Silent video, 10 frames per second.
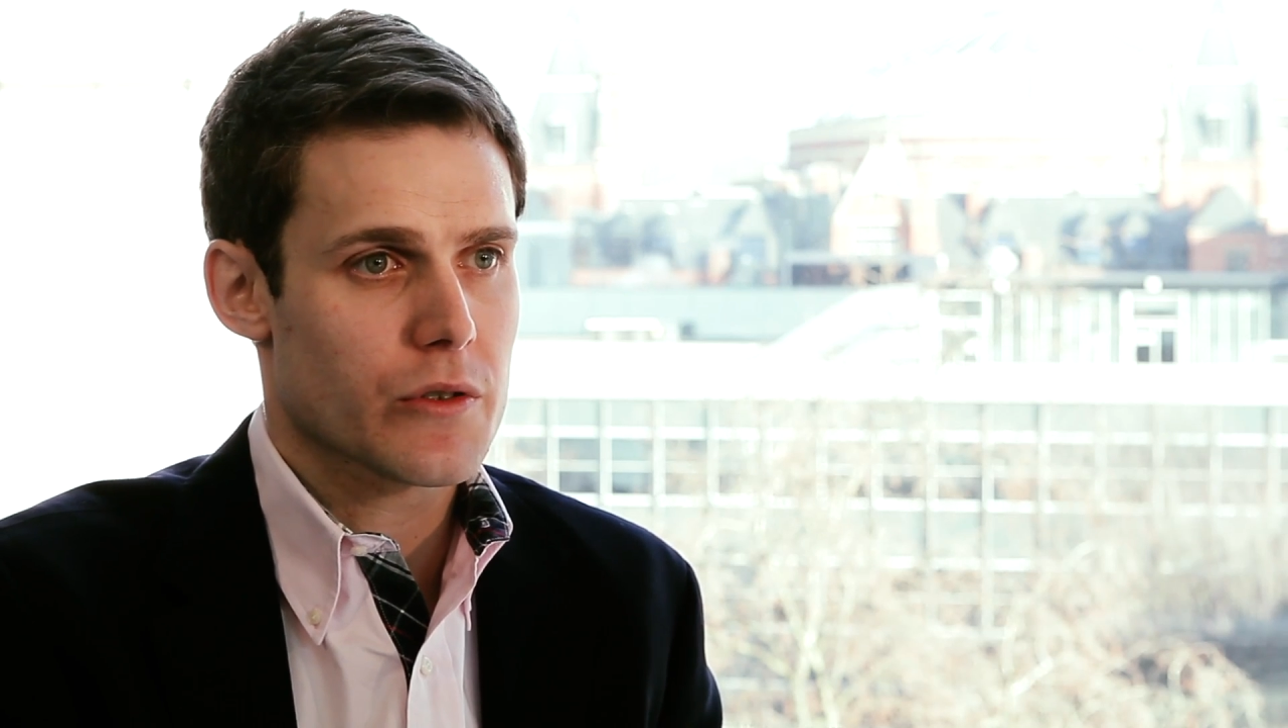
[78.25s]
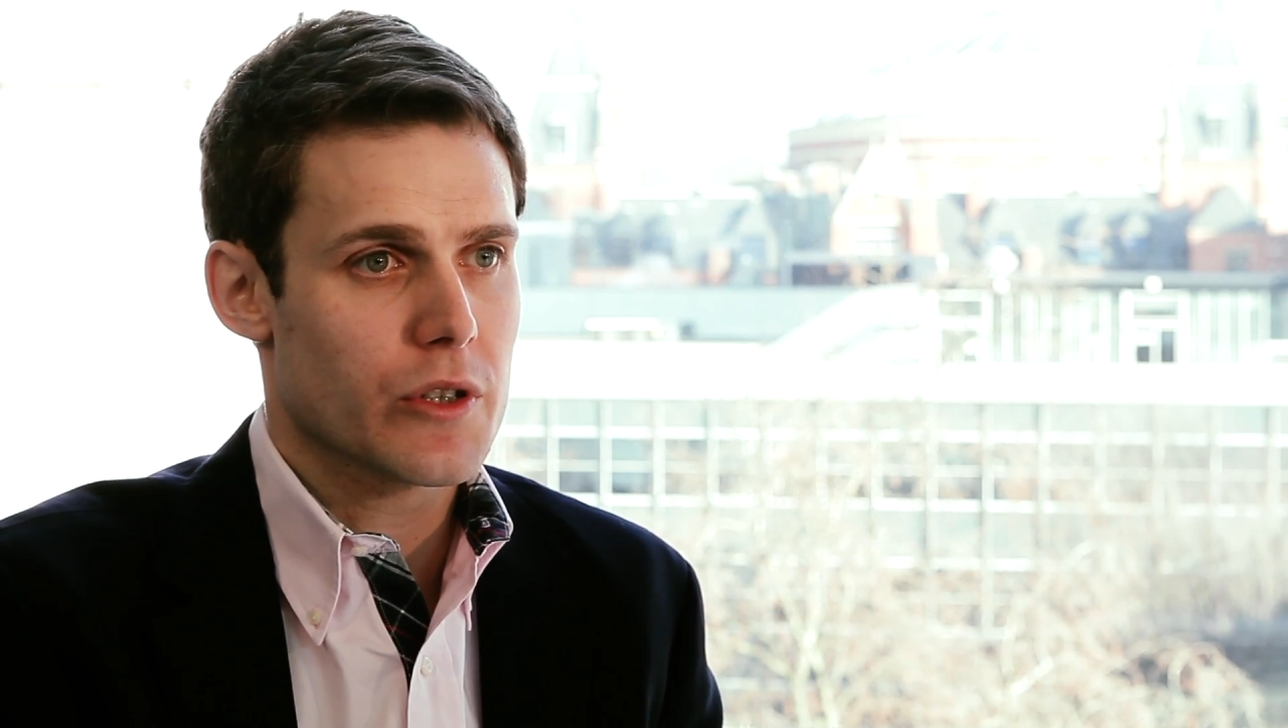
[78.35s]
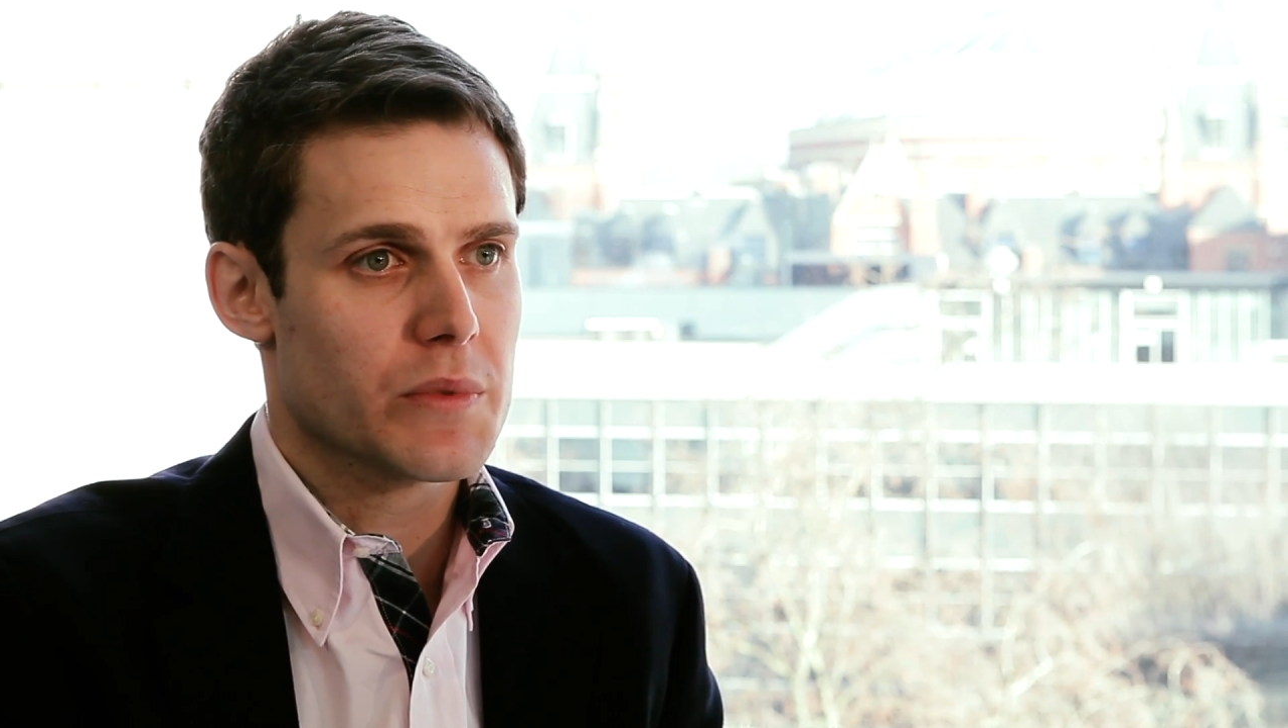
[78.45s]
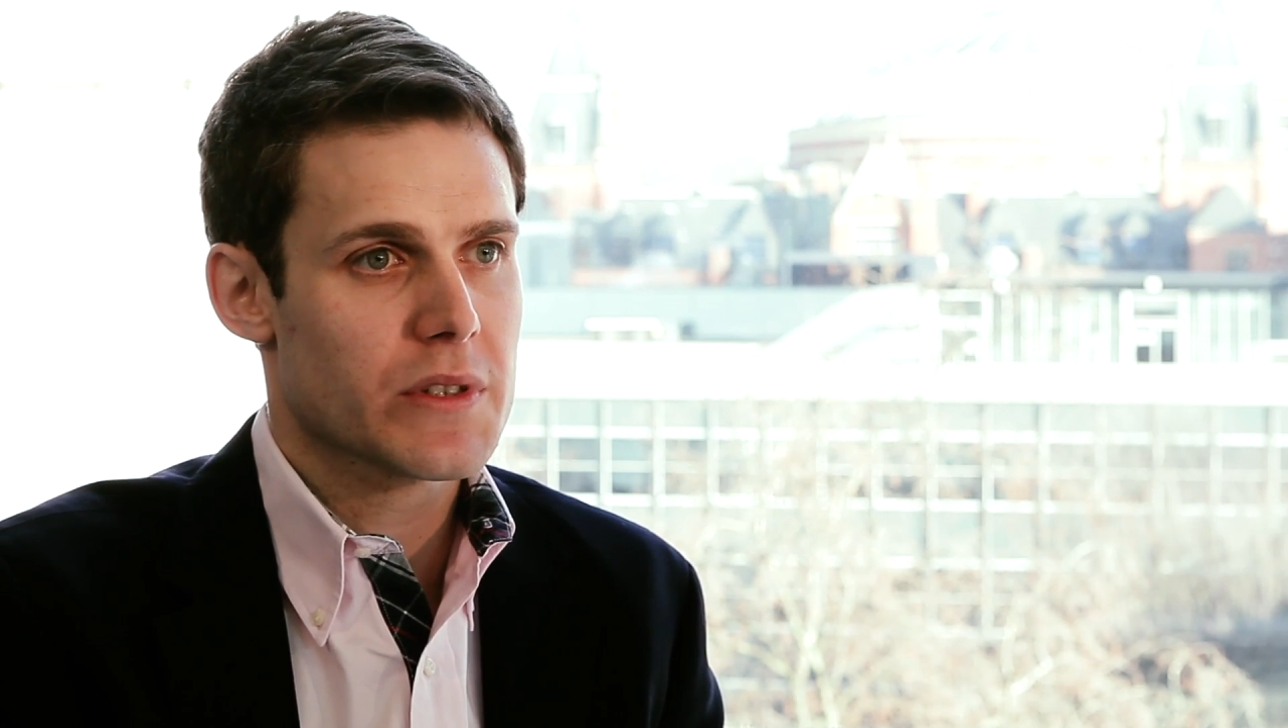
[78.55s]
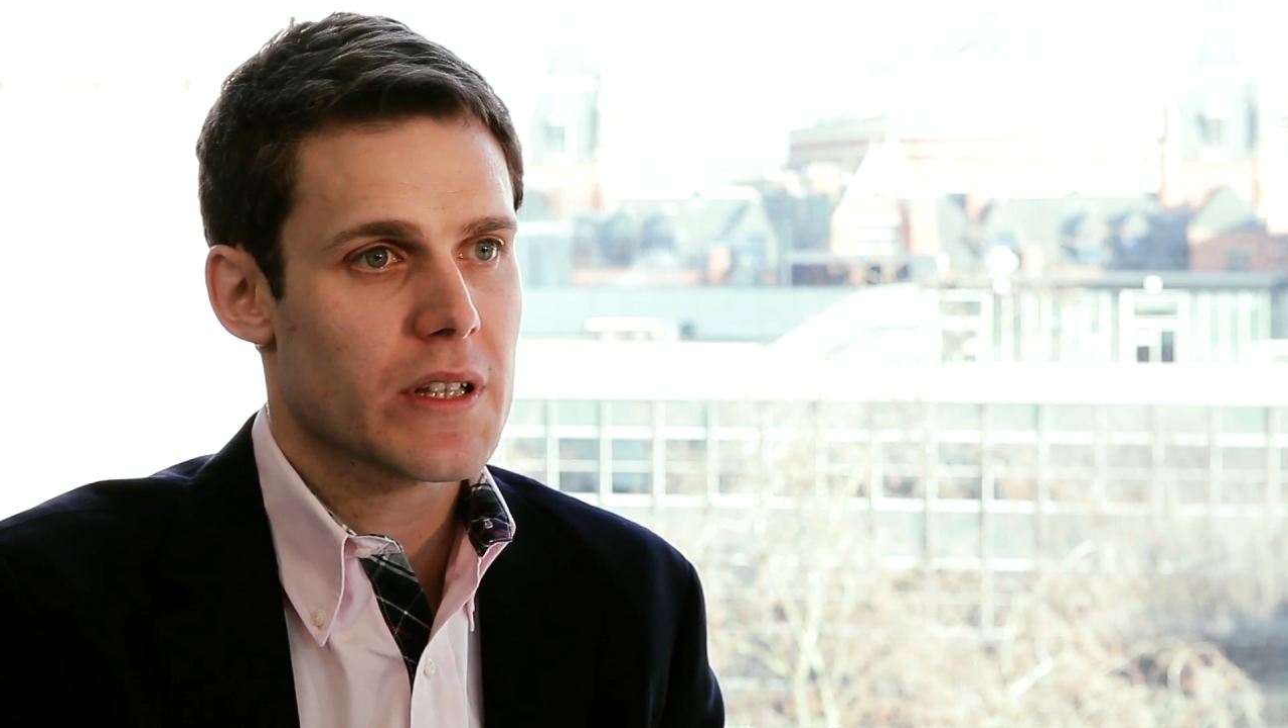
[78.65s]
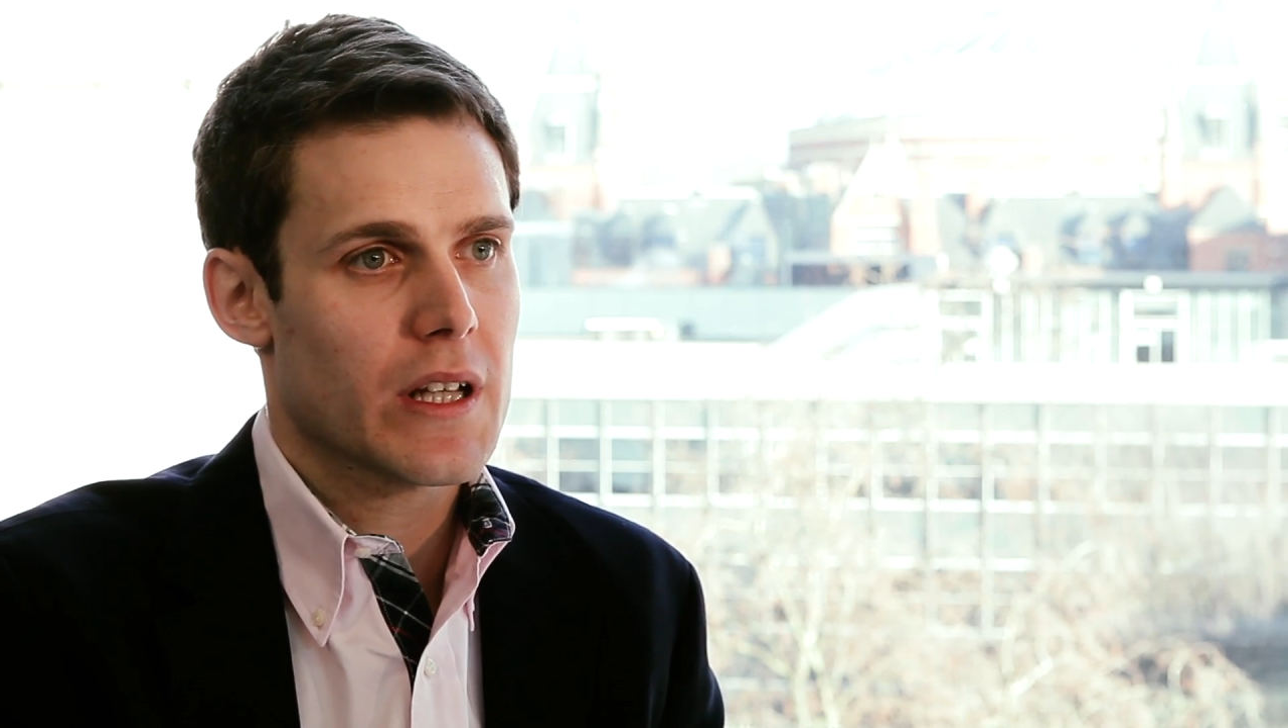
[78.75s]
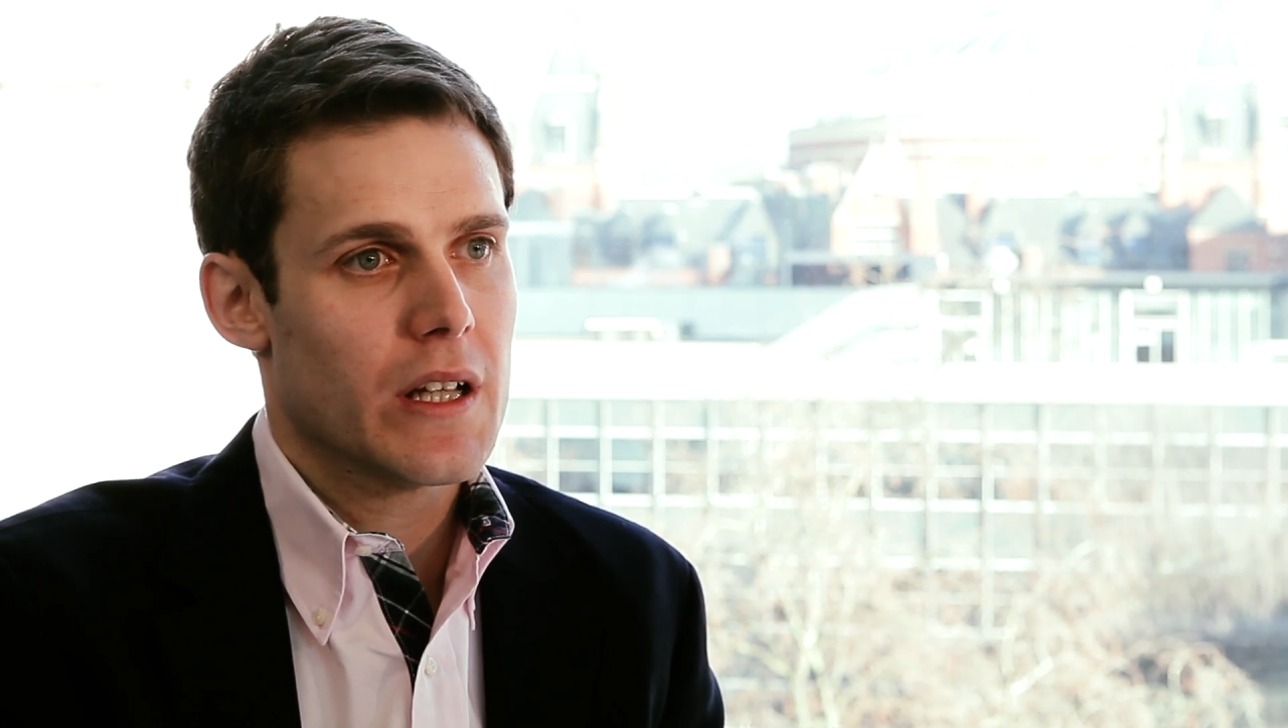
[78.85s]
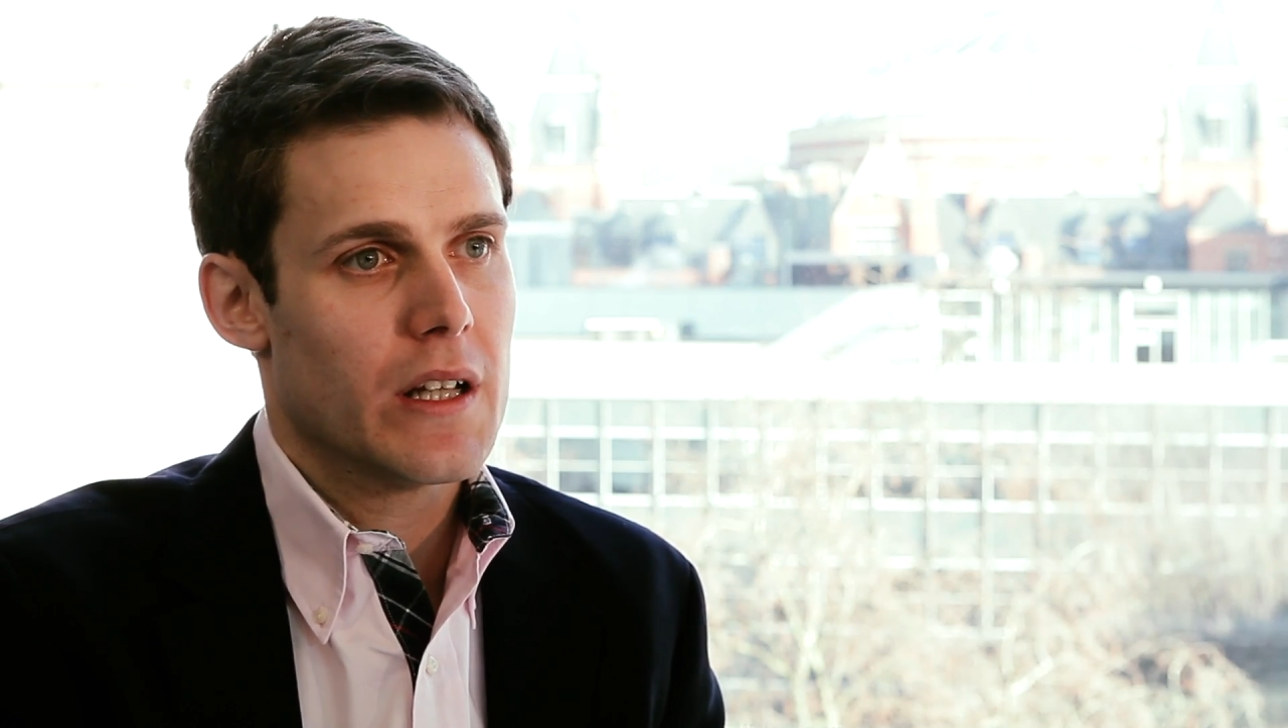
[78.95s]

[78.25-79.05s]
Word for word: groups,